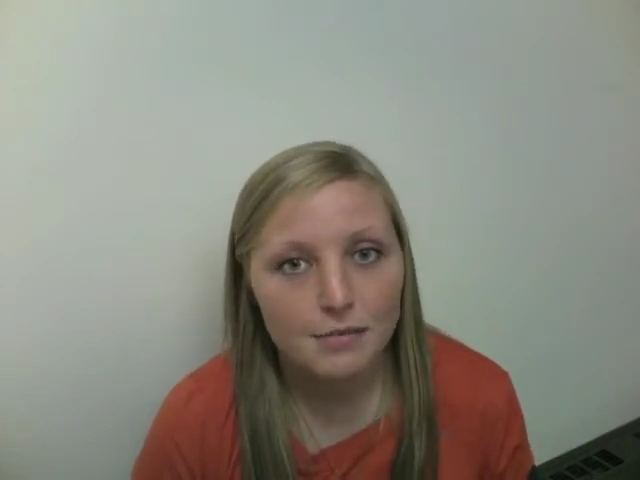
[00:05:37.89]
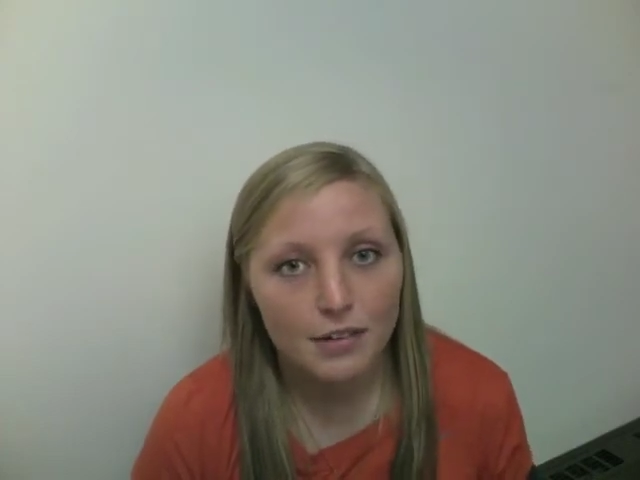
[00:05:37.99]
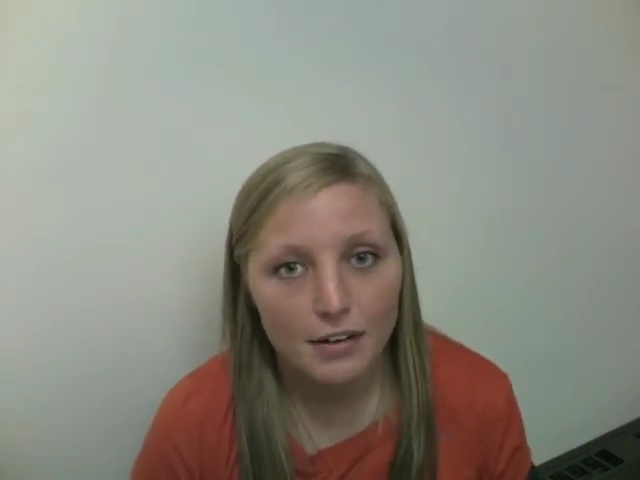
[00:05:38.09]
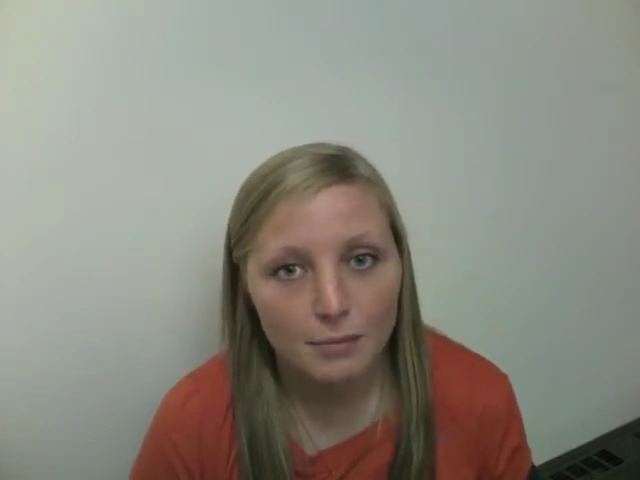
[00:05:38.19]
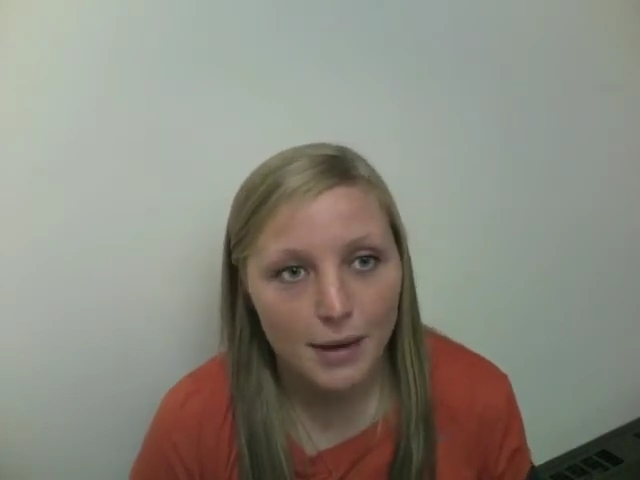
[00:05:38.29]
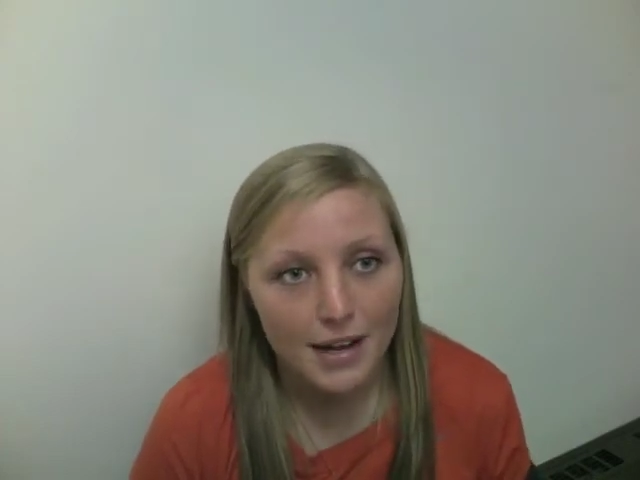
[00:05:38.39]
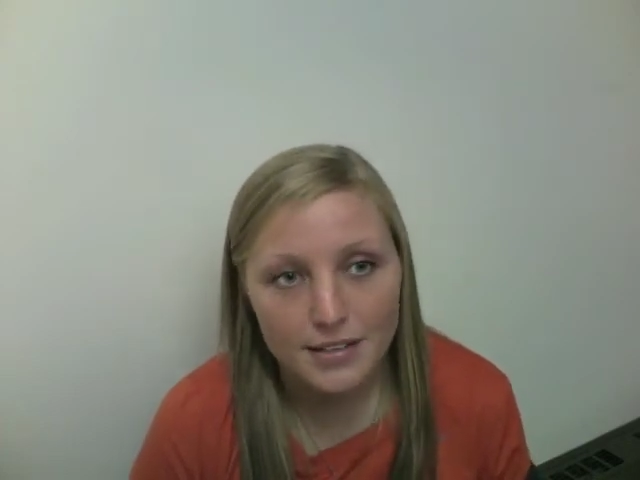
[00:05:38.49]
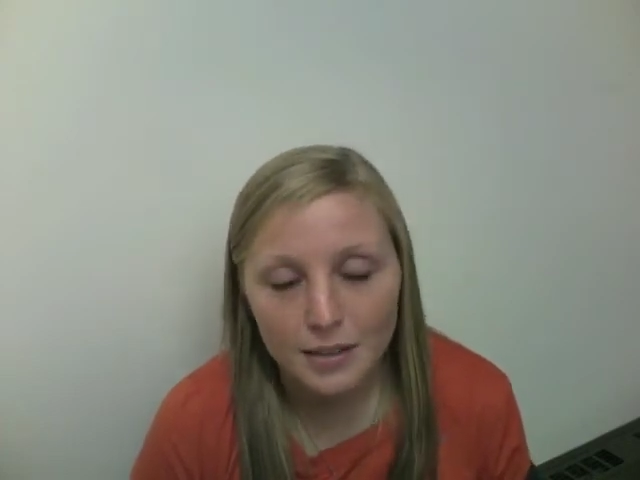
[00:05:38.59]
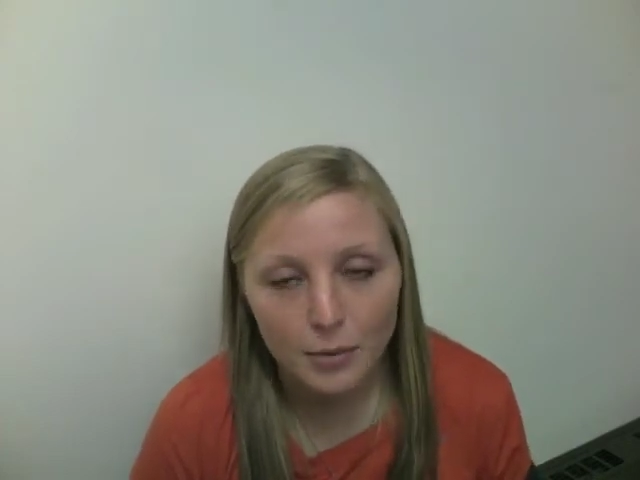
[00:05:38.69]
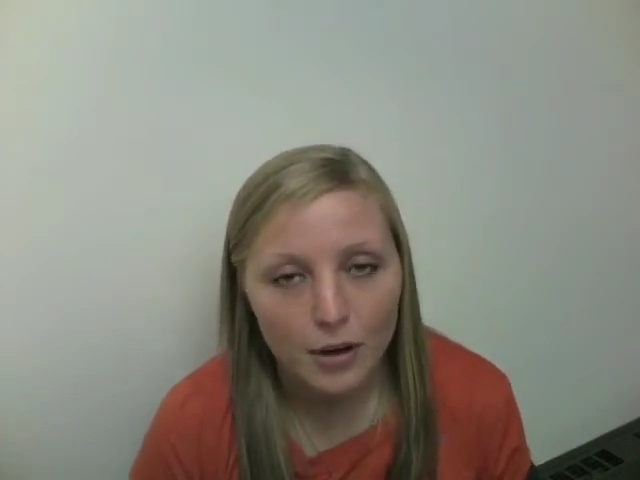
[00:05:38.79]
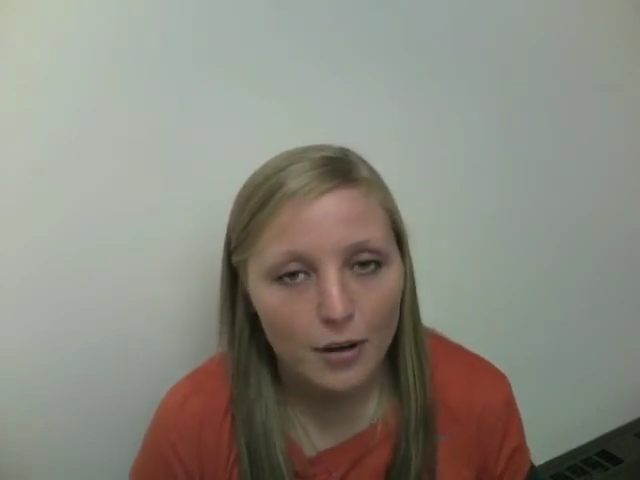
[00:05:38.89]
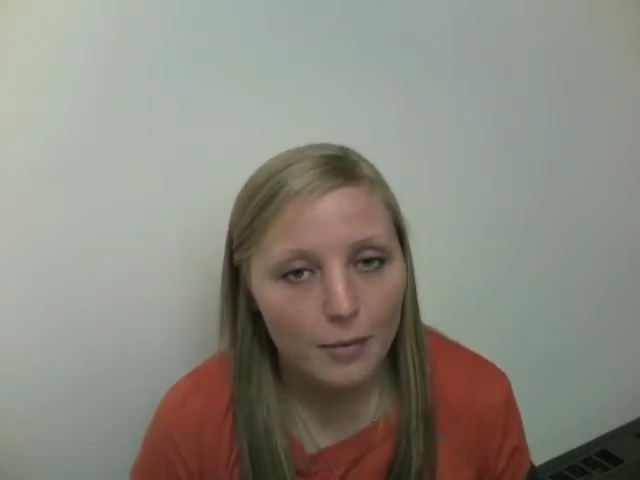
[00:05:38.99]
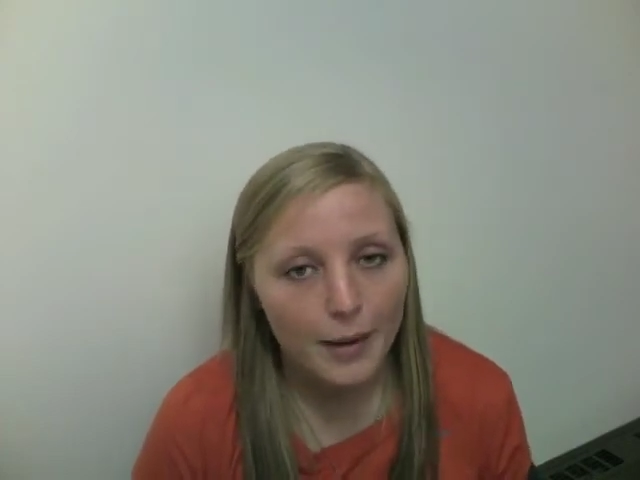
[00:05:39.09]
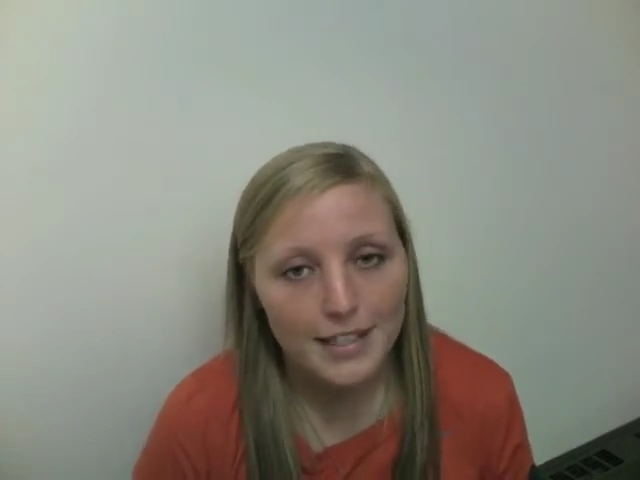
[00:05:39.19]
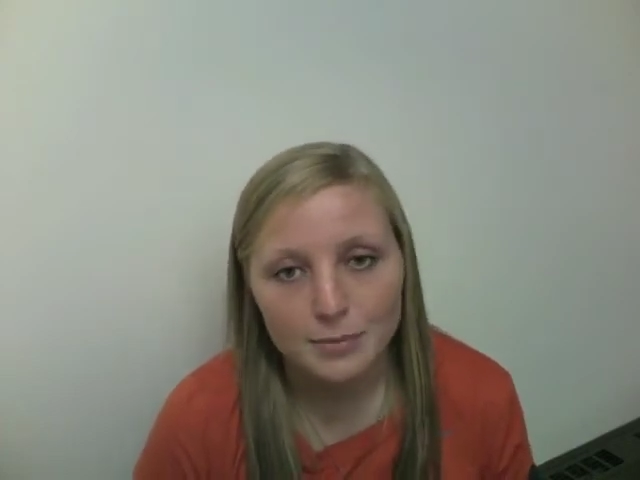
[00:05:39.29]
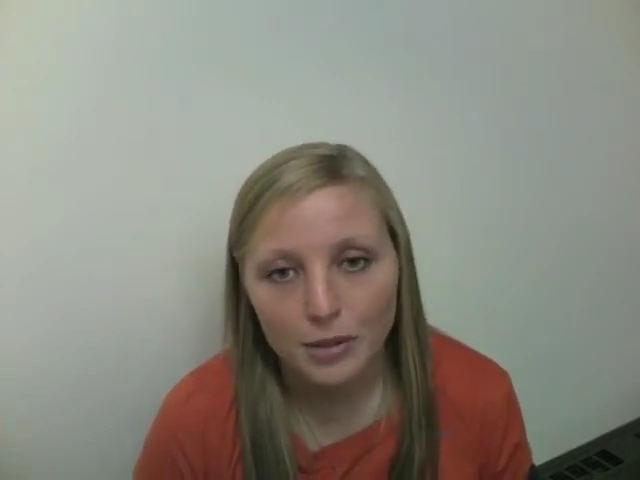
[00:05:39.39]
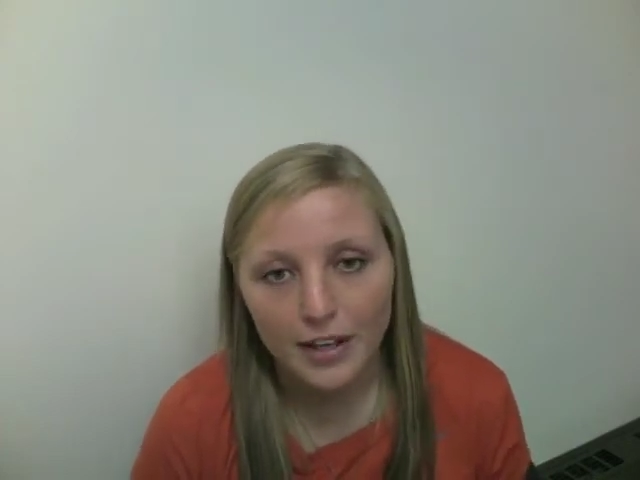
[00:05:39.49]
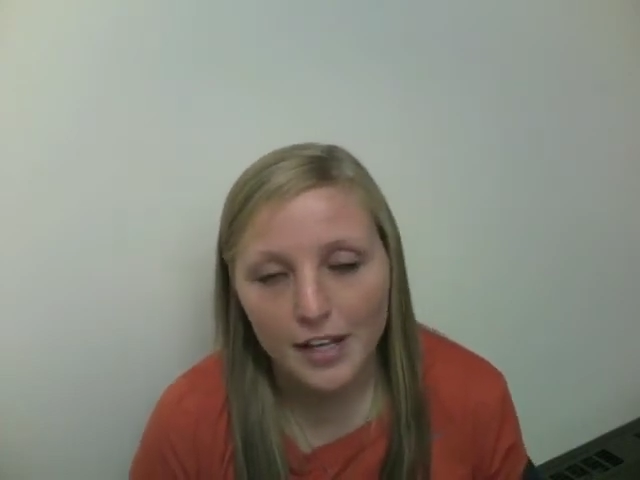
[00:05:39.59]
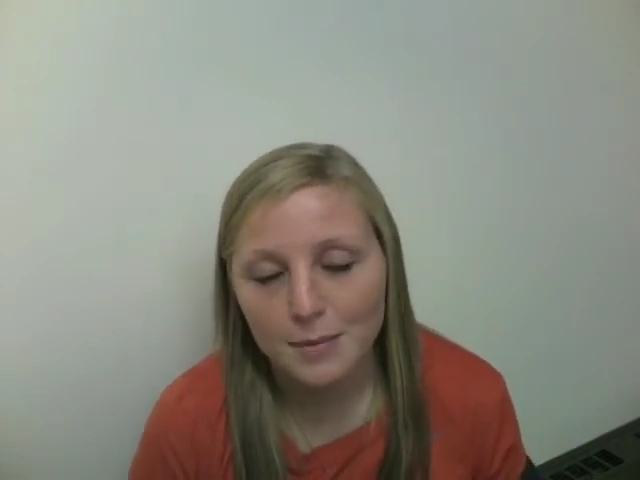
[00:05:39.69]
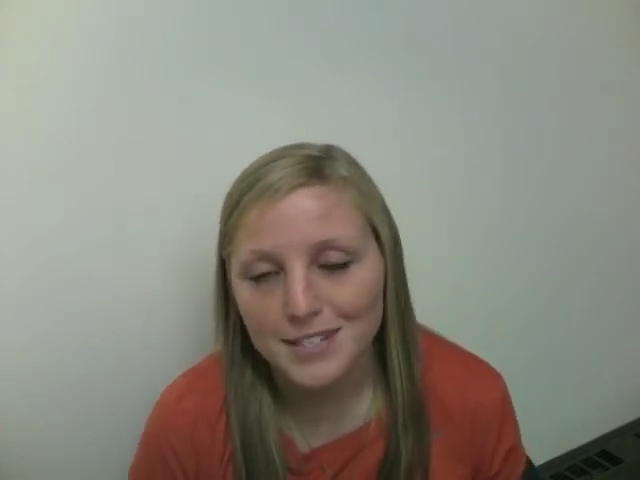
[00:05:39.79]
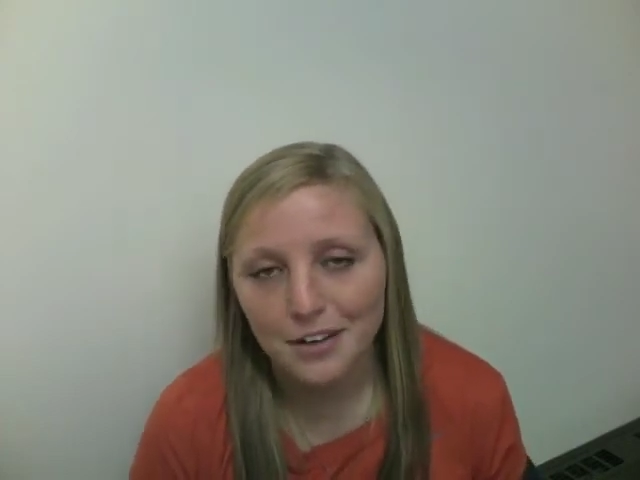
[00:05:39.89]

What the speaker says: basketball camps.